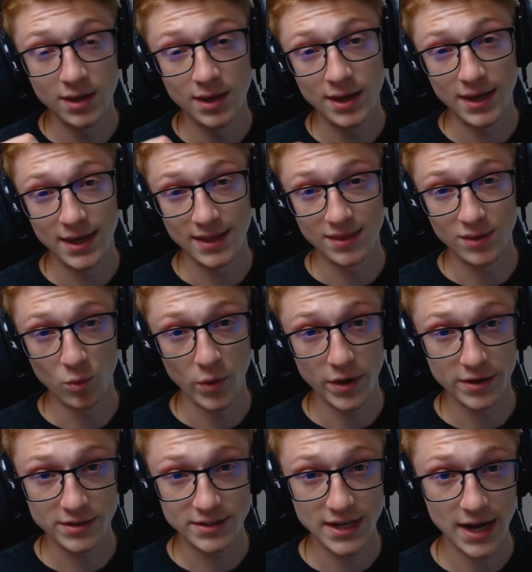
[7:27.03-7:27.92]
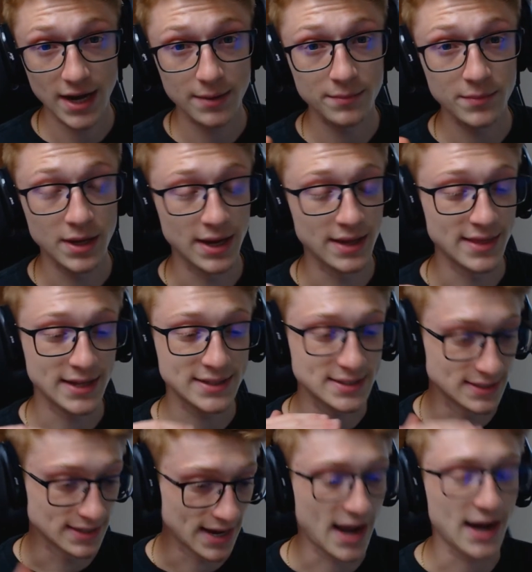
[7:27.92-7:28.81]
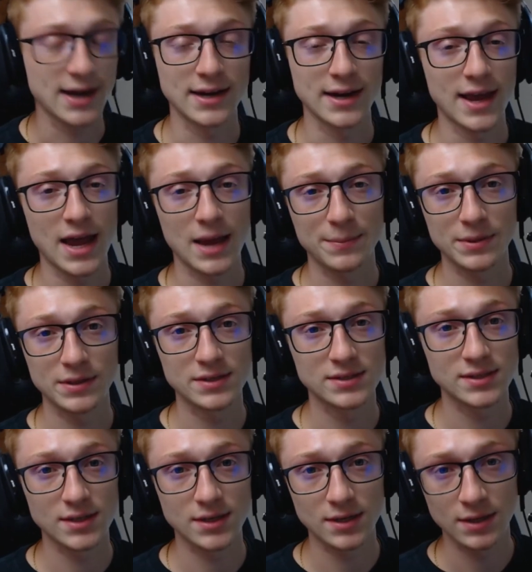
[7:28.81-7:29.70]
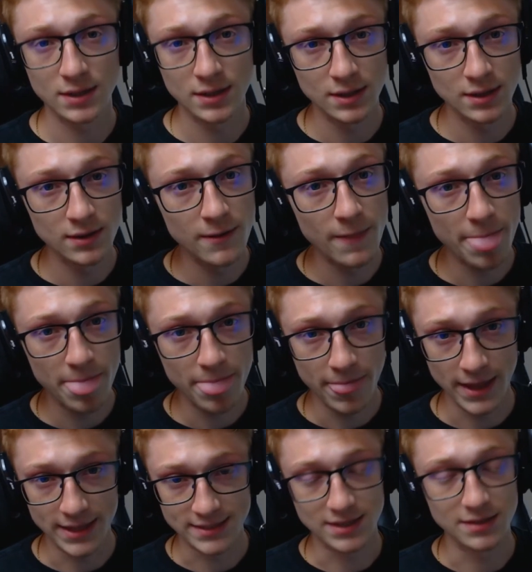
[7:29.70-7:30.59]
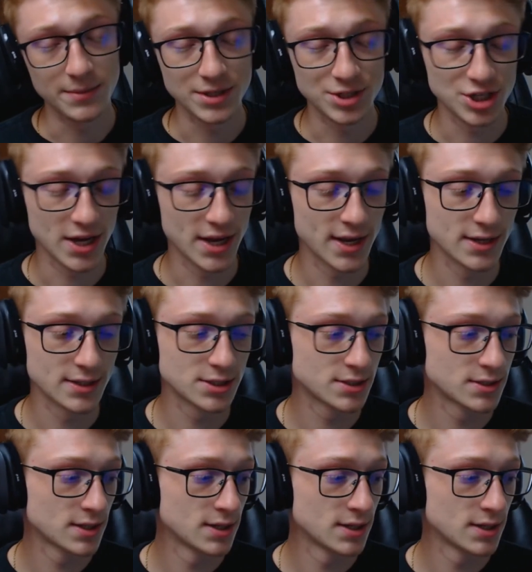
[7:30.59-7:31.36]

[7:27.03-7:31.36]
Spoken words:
in the wintertime, and that's not going to happen this year. That's going to be changed.